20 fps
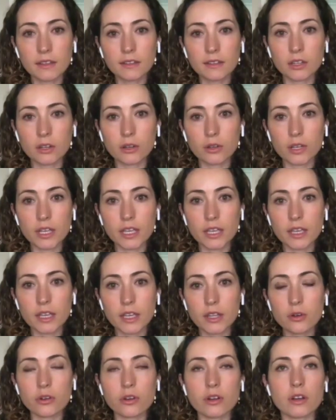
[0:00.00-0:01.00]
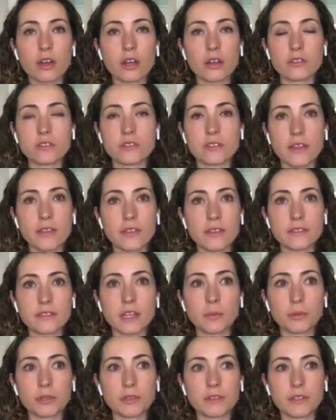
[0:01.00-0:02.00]
So, in order to understand this
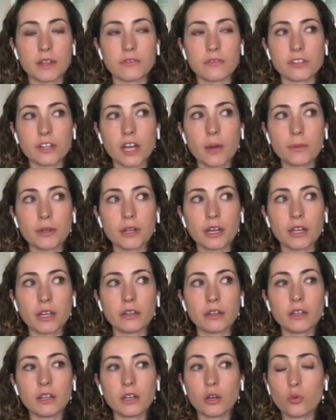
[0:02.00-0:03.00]
double descent phenomenon,